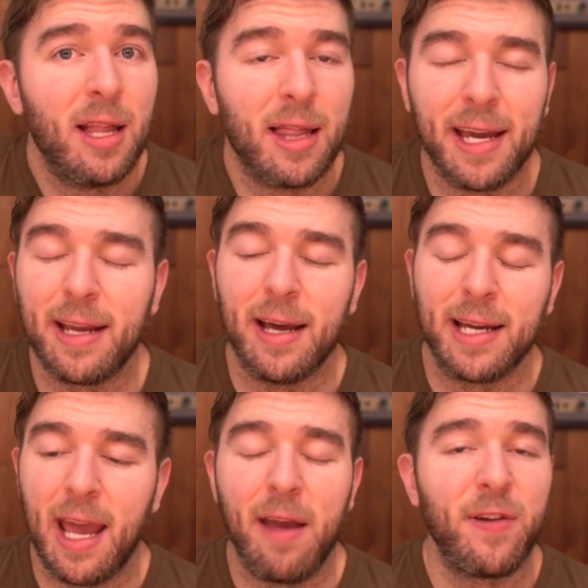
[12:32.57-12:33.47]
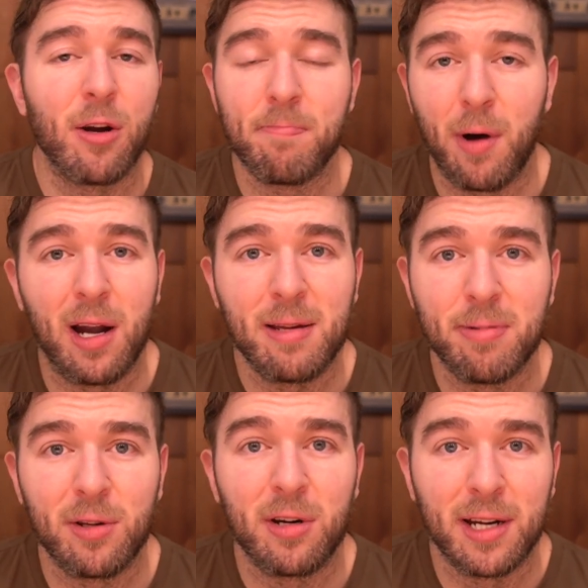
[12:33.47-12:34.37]
Like, again, if you're a
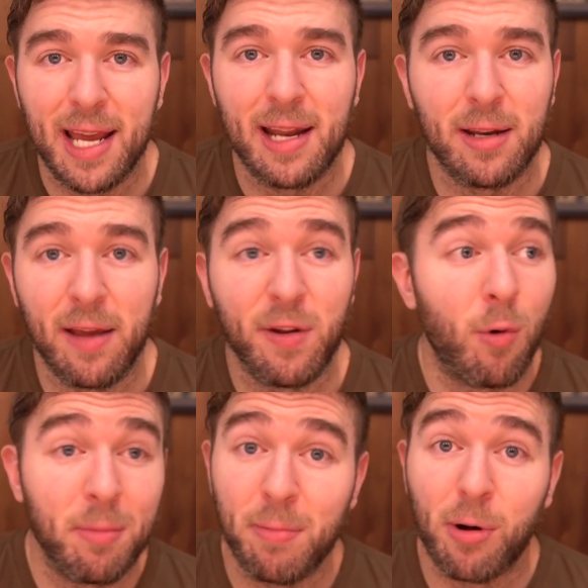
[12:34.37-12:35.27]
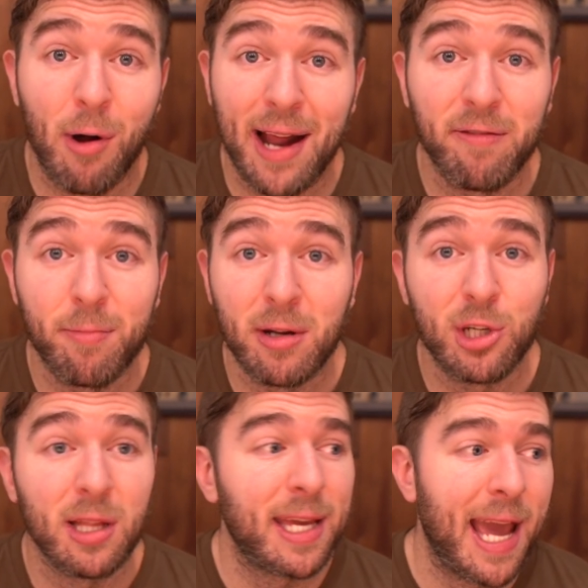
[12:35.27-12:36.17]
bodybuilder, again, if you wanna be proactive about
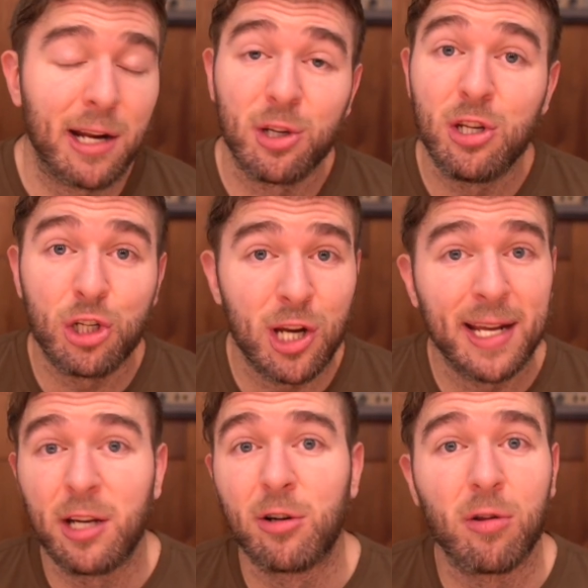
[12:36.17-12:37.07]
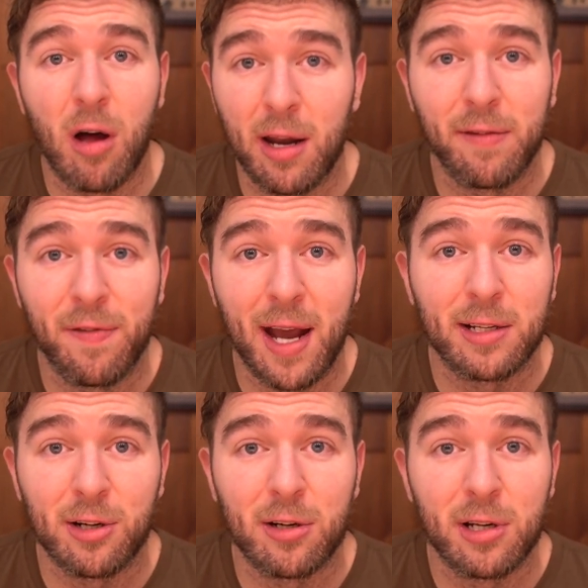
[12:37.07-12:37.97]
shit, like actually check your clotting
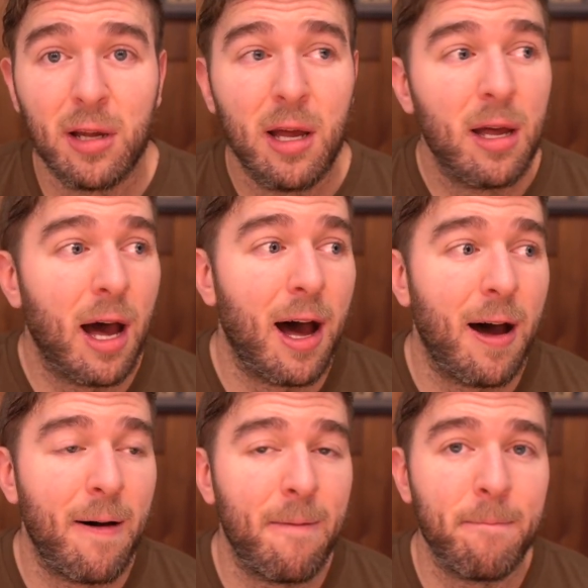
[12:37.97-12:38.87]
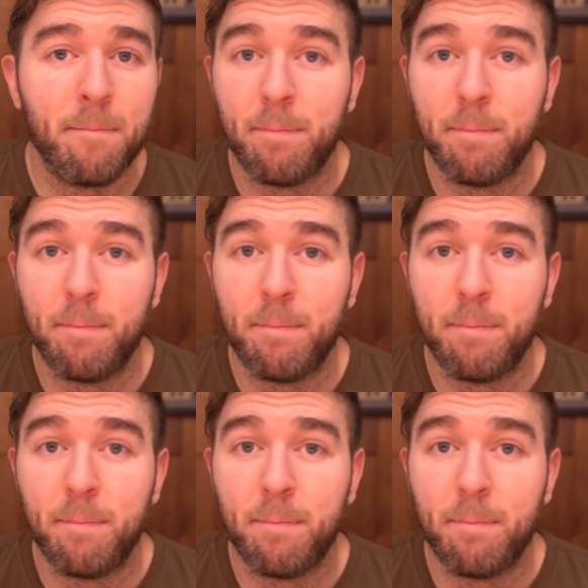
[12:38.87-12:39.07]
factor um,